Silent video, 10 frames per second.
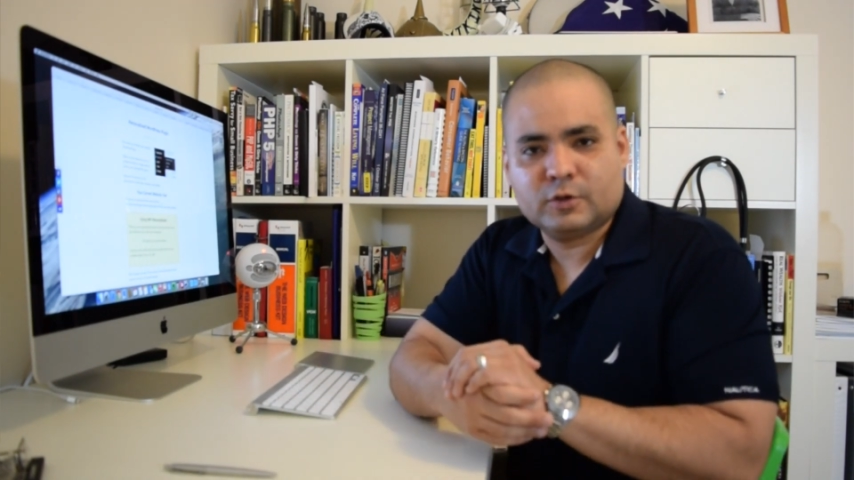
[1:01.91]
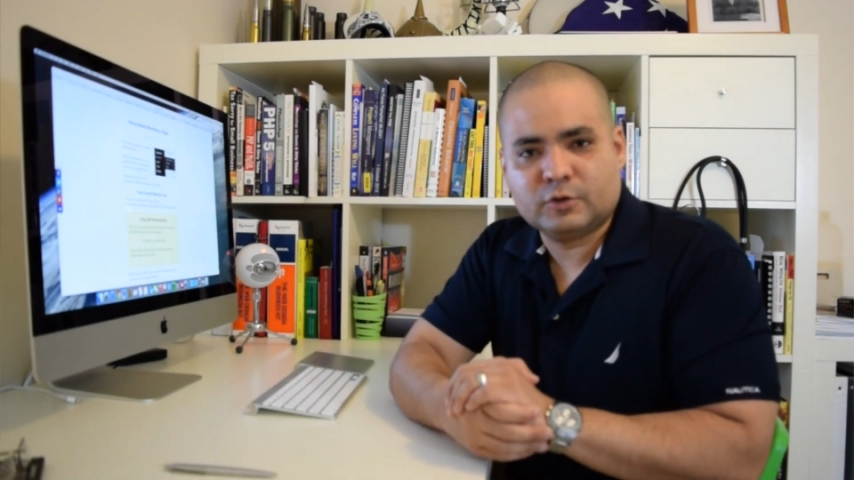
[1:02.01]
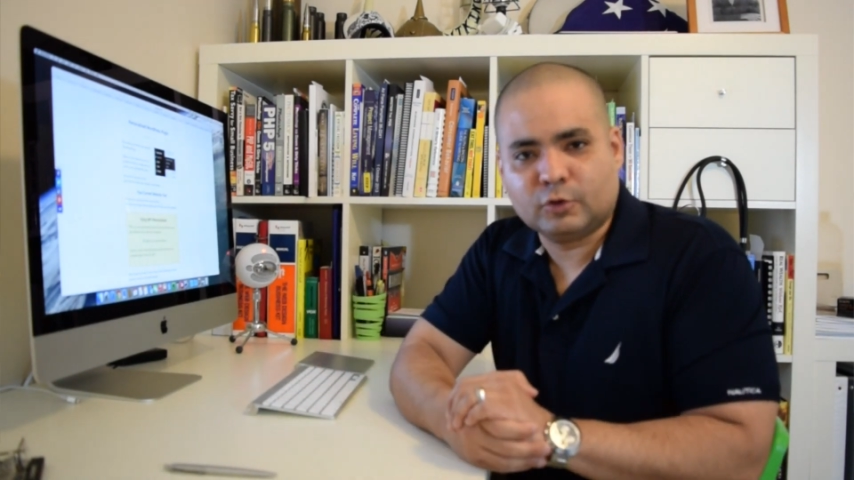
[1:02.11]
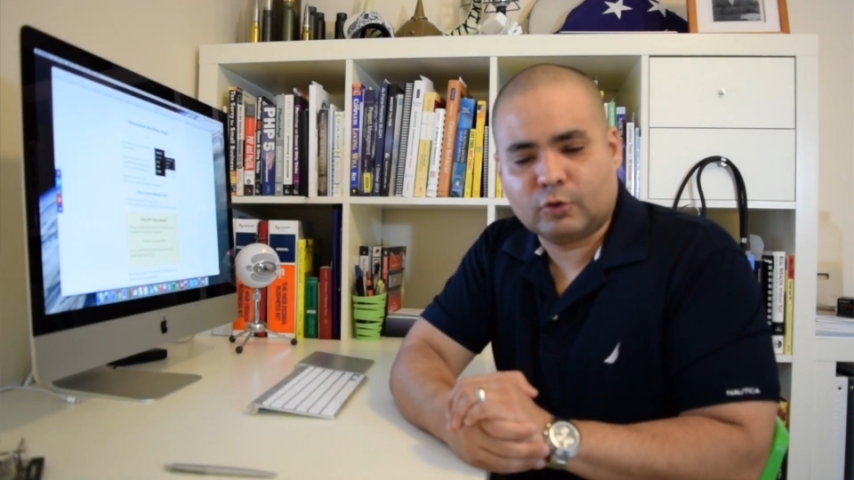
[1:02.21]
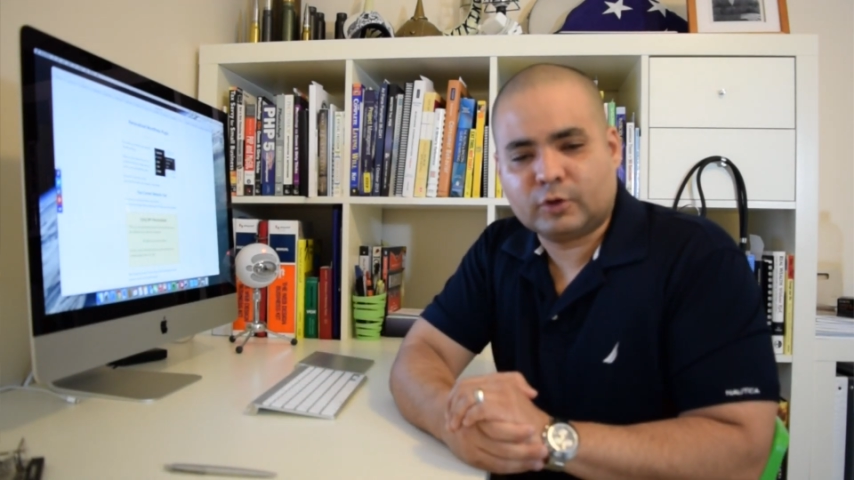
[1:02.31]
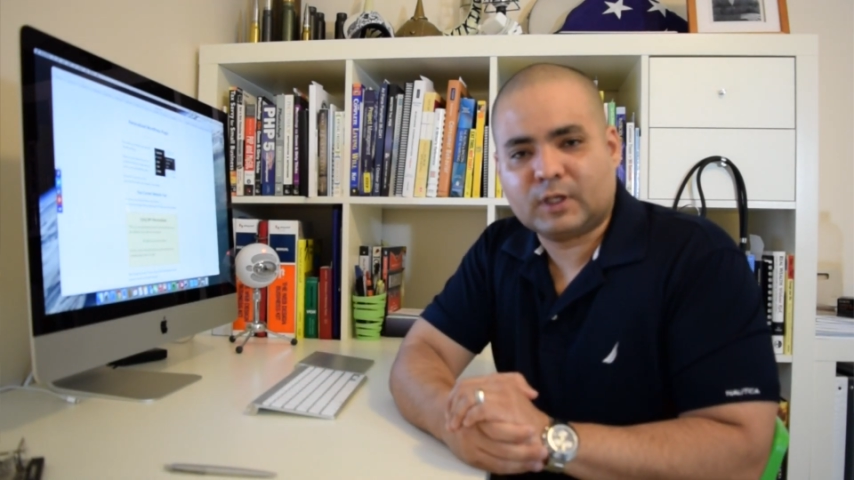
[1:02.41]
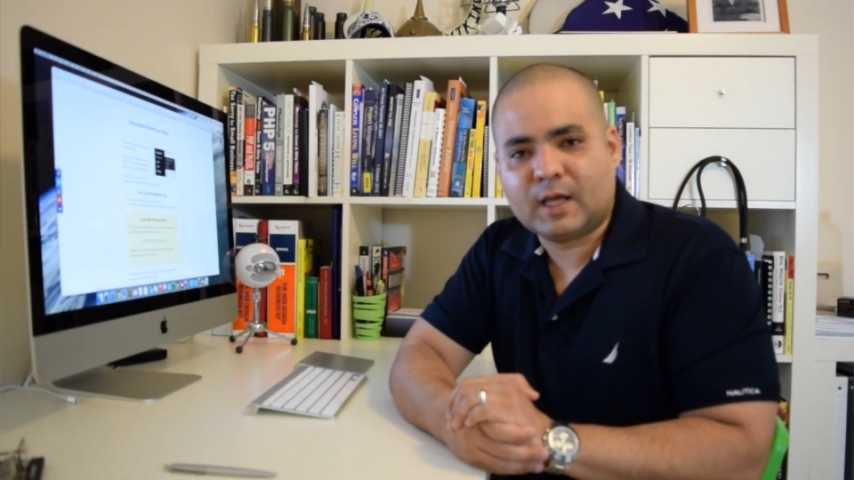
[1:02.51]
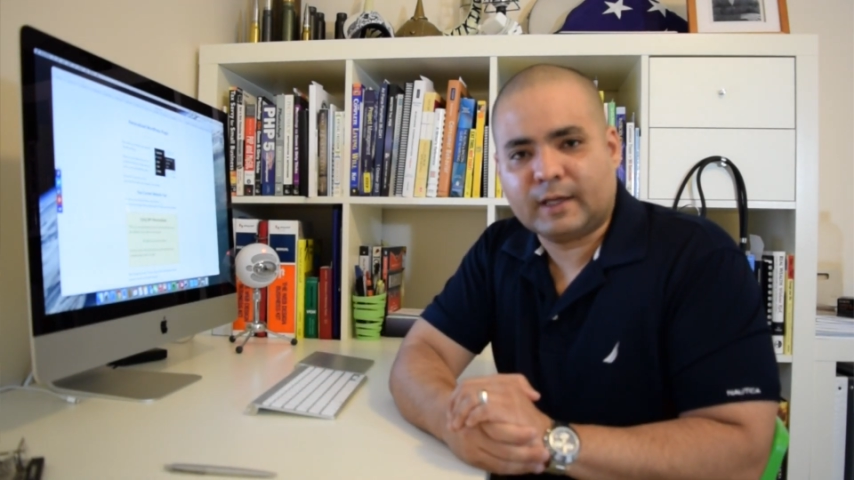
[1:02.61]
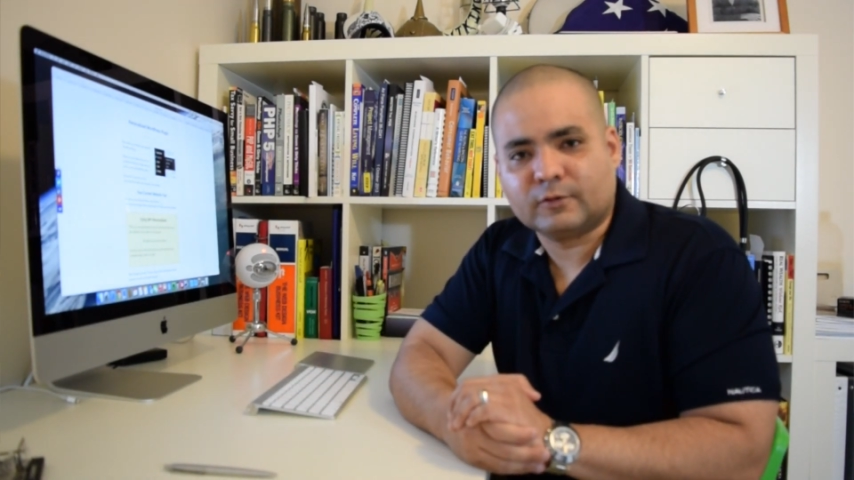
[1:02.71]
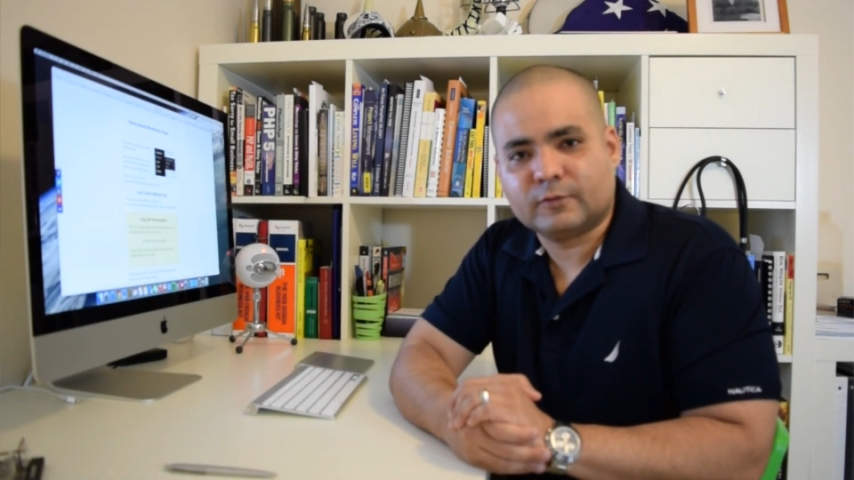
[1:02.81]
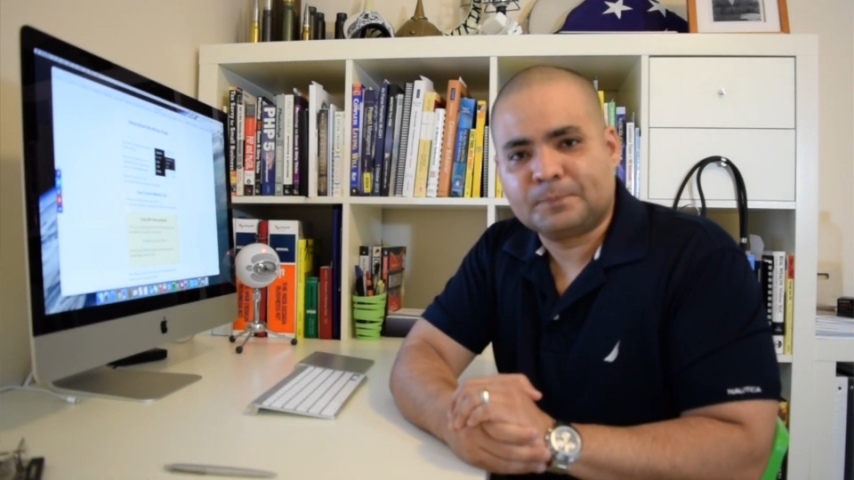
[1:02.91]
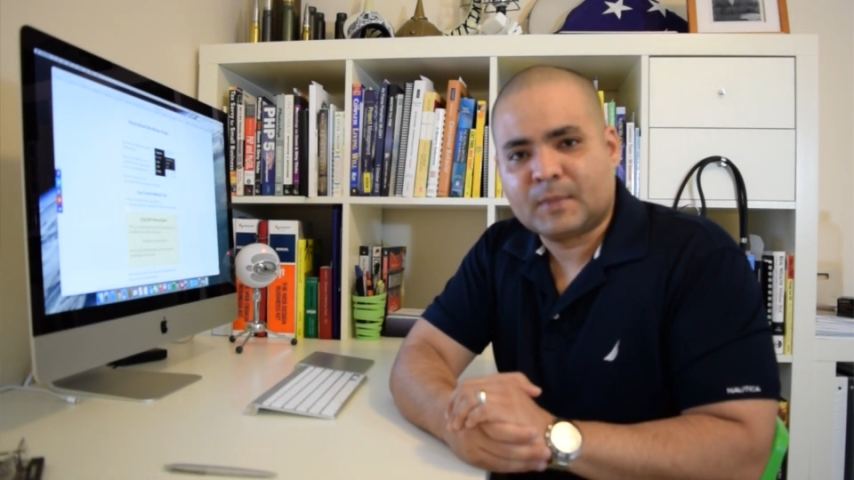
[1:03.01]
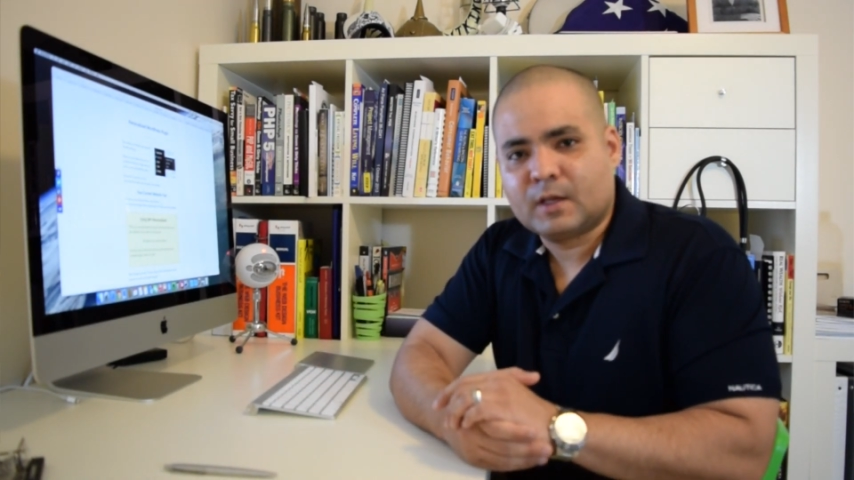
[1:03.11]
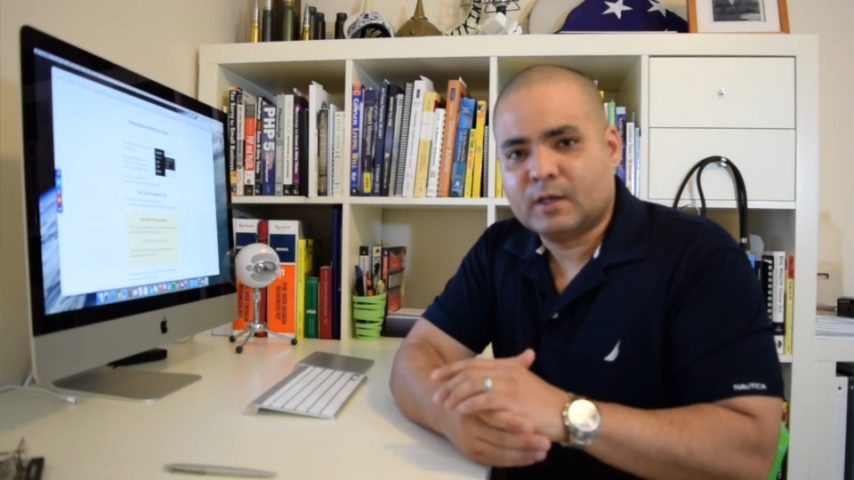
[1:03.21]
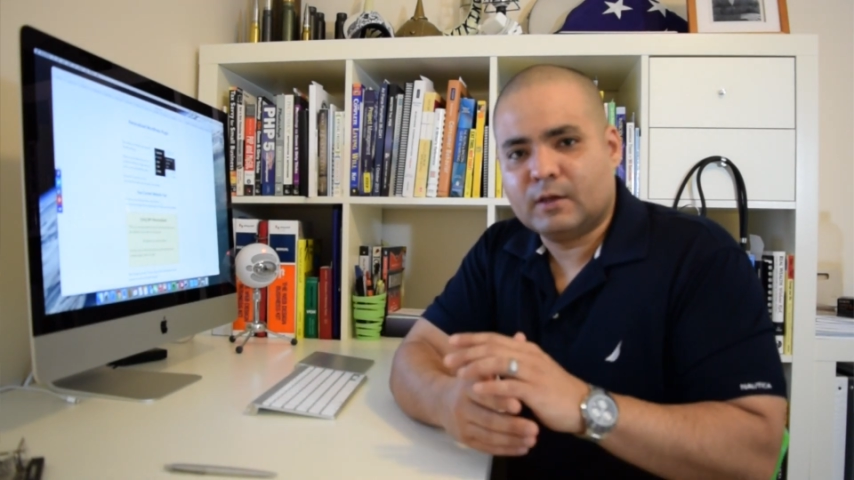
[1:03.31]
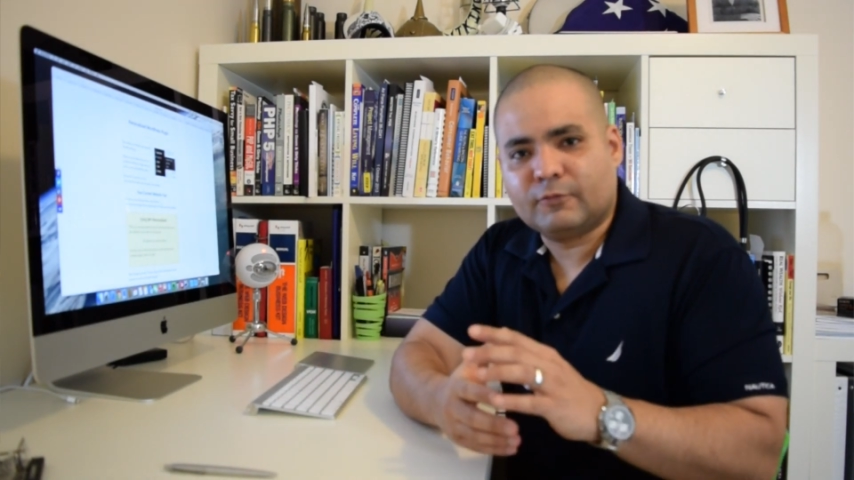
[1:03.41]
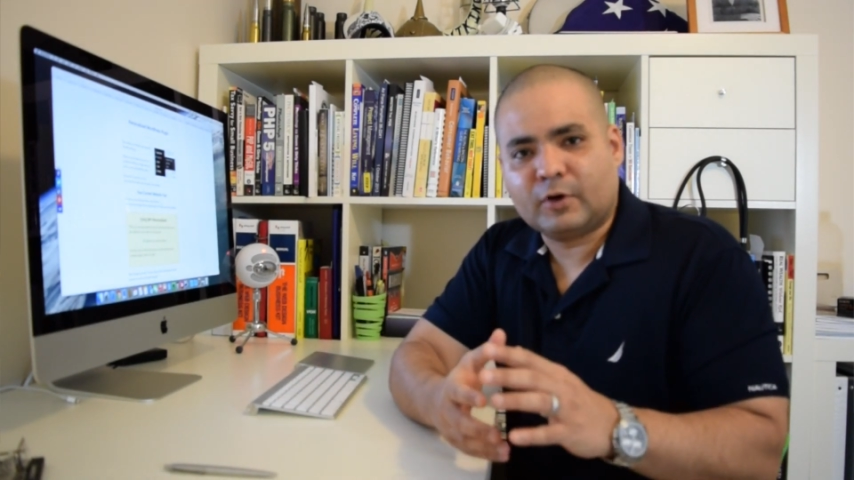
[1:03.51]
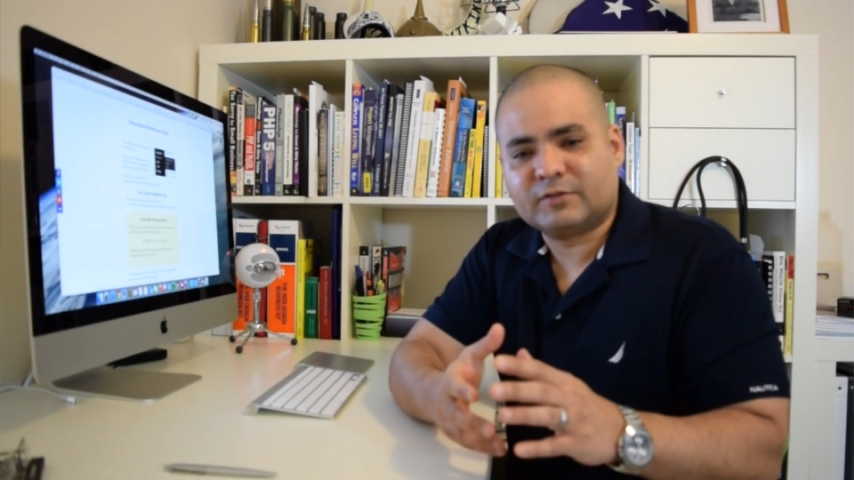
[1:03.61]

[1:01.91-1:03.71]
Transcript: your clients. If, for